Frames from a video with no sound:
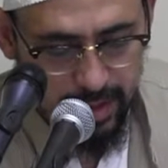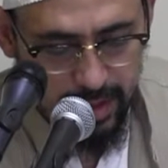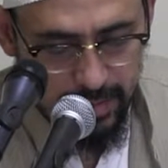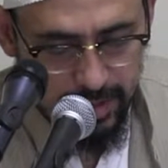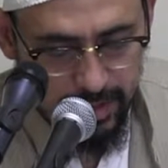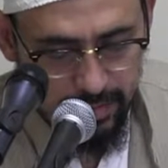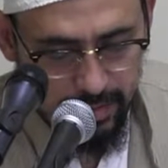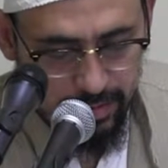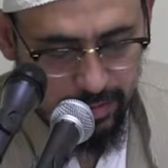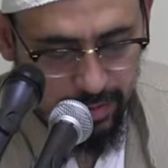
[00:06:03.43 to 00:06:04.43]
And the
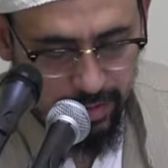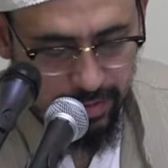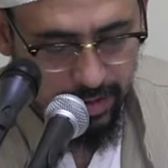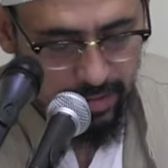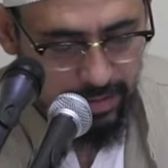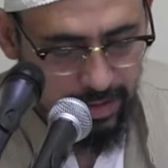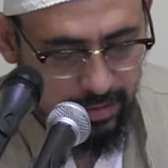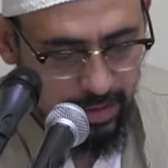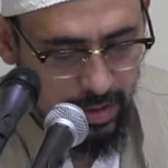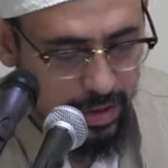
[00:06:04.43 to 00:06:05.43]
verse of Surah Saf
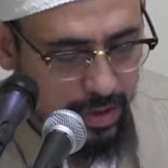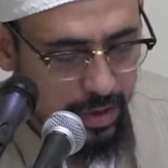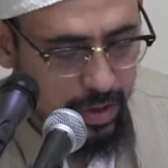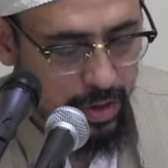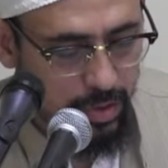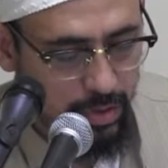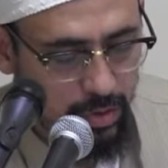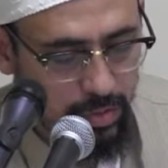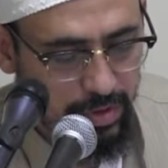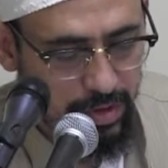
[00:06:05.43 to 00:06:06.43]
is, O you
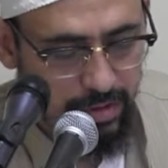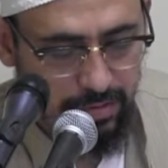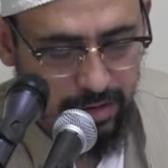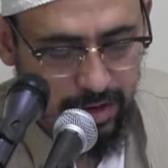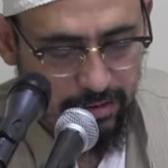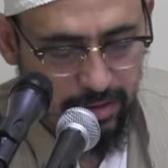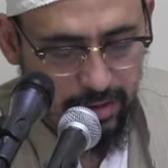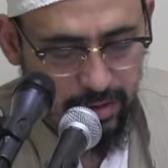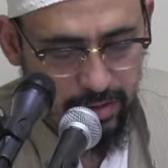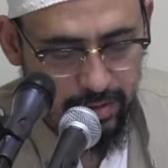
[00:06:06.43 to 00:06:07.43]
who believe, should I
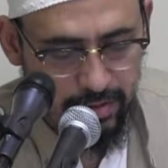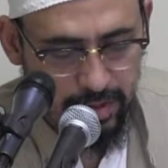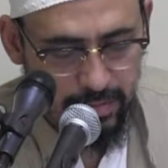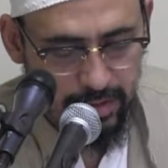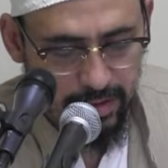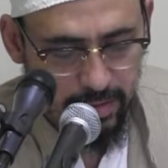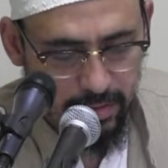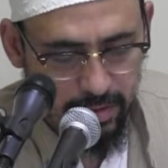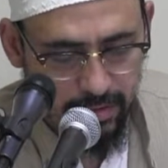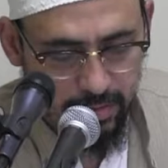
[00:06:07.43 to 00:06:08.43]
show you something that
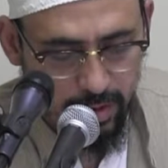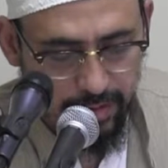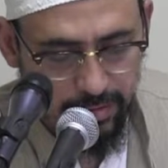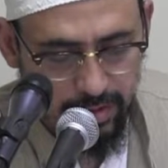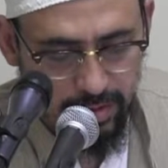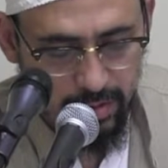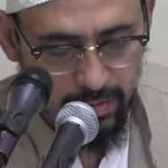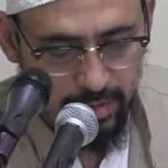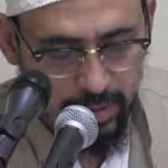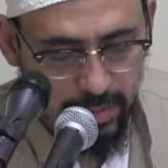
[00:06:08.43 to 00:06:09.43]
will rescue you
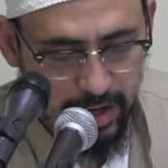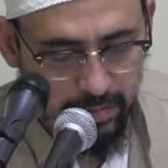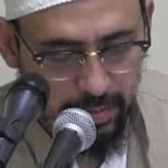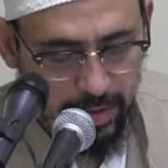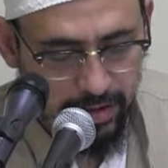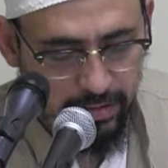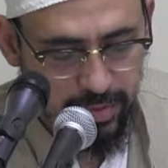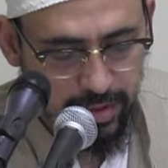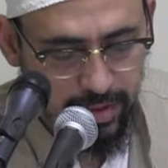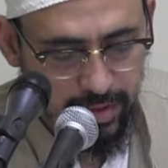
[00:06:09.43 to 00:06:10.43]
from a painful
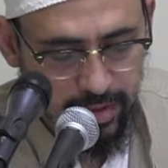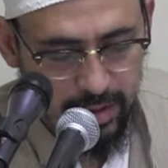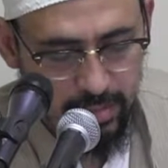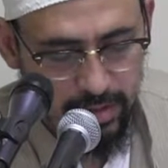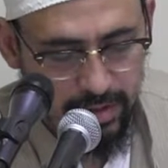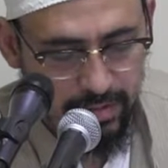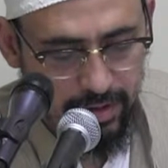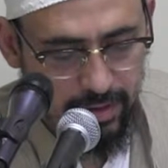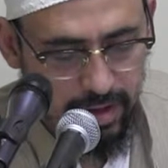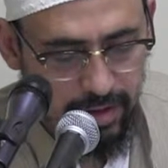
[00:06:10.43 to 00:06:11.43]
punishment? Believe in
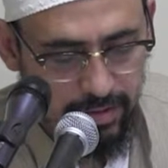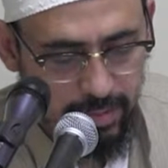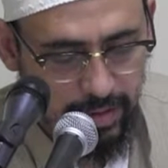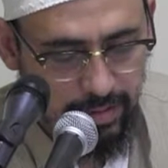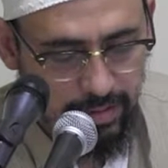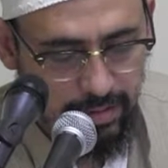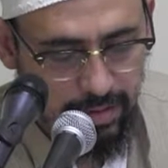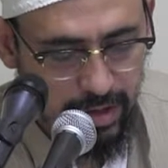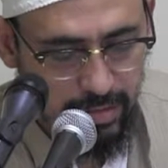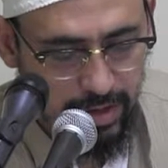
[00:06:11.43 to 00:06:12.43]
Allah and His Messenger
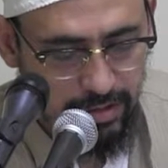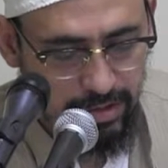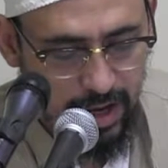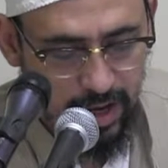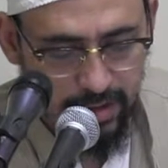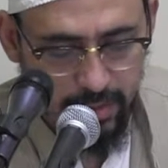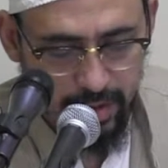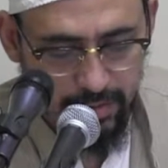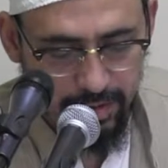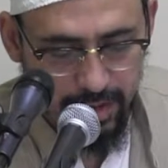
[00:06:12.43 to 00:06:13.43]
and make jihad in the
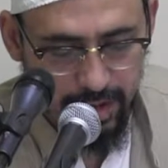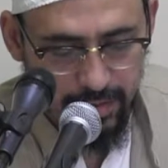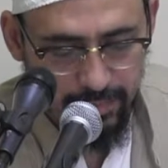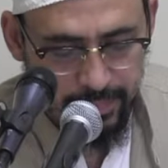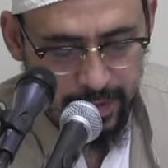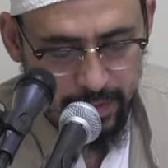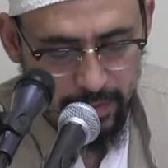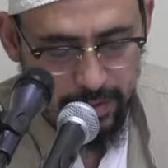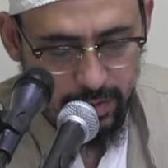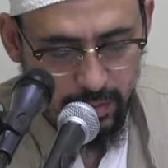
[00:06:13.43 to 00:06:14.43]
way of Allah
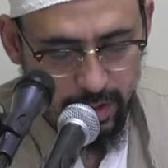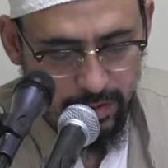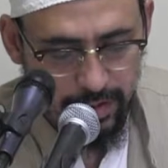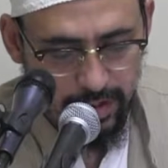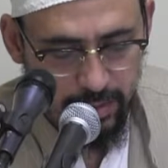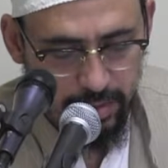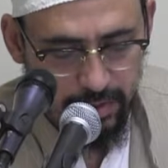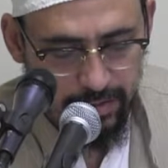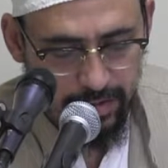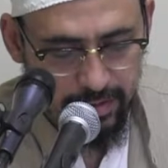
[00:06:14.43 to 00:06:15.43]
with your wealth and your
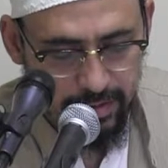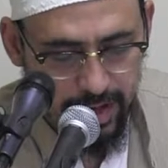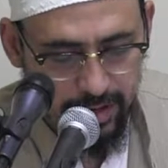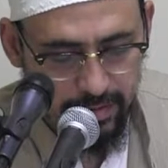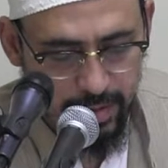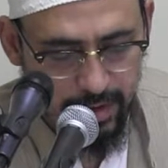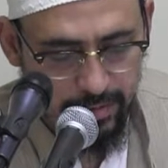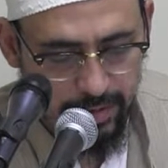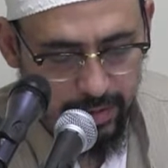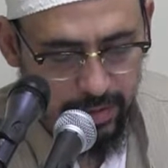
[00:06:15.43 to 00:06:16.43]
persons. That is better
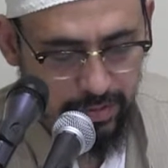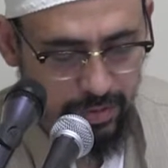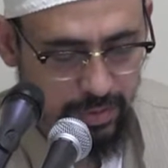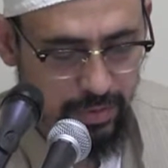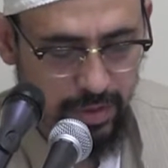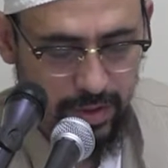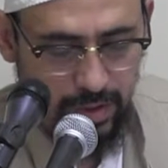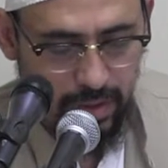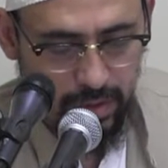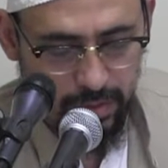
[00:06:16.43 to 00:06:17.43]
for you if you
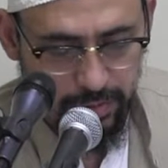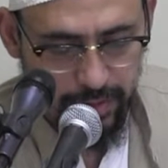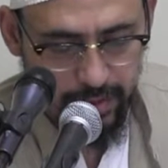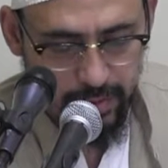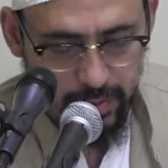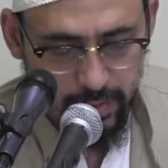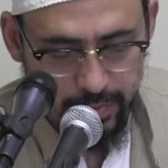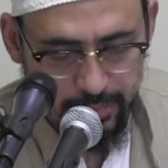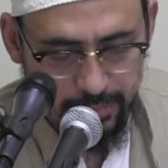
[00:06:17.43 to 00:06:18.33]
only knew.